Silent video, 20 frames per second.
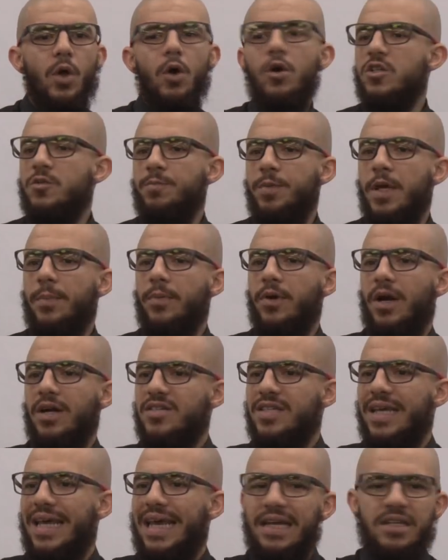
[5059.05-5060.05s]
those people
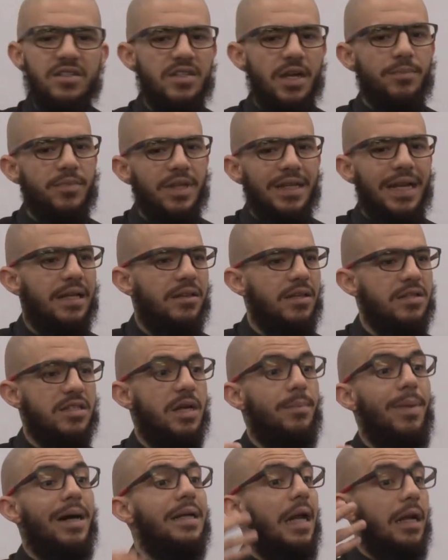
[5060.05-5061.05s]
are saying something like
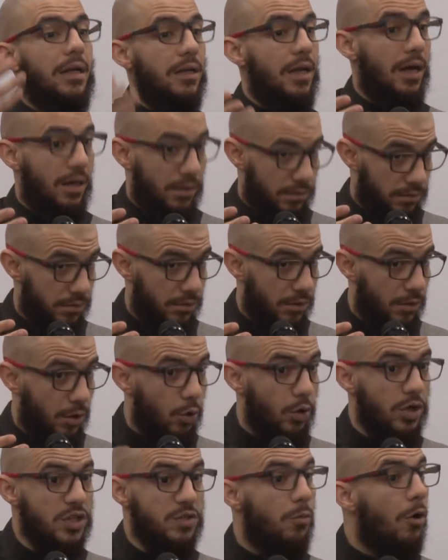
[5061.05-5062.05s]
this about Allah,
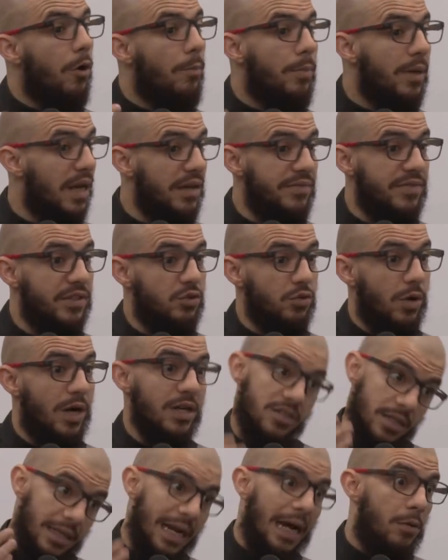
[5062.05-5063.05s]
who is more beloved to
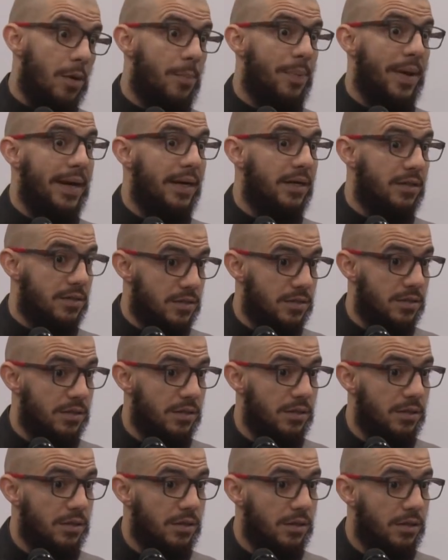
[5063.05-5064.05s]
us than our parents?
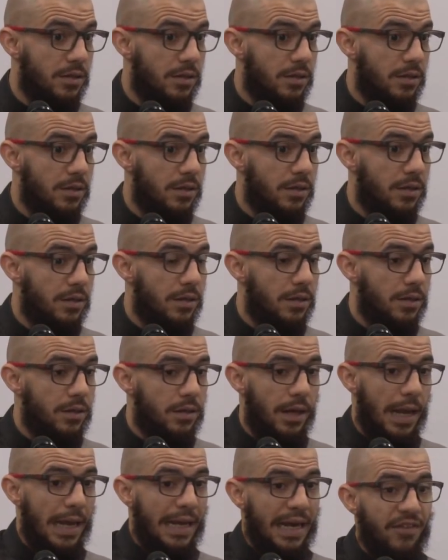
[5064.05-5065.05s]

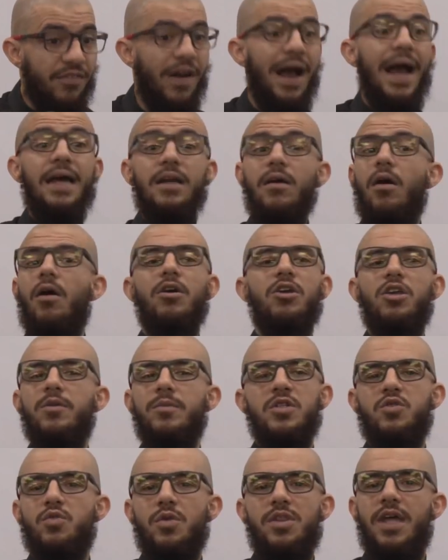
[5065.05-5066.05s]
And I've had
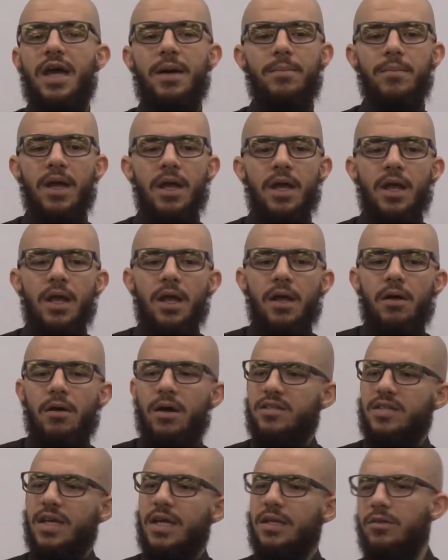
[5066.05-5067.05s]
arguments with them.
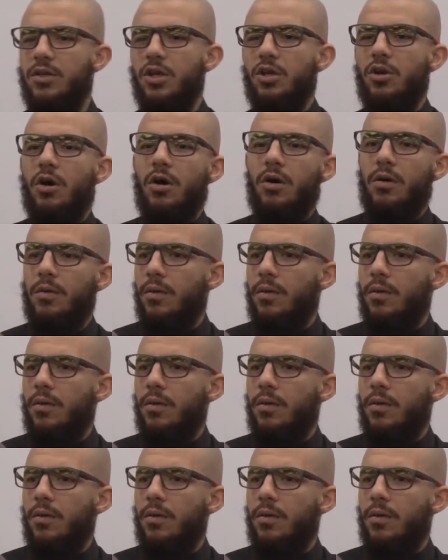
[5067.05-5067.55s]
They said,